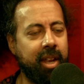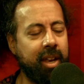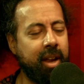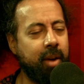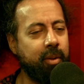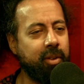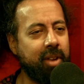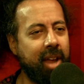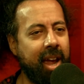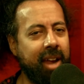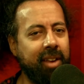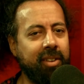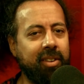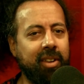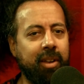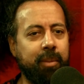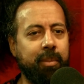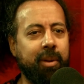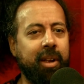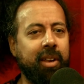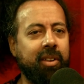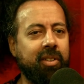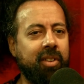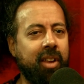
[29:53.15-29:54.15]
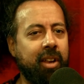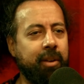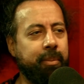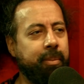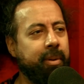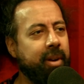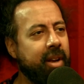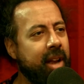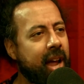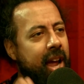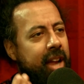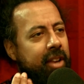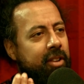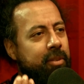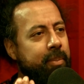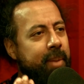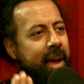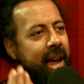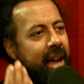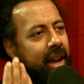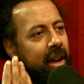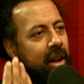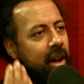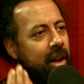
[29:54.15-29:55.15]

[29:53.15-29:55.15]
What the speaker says: And I was icing it, but I decided to put an ice pack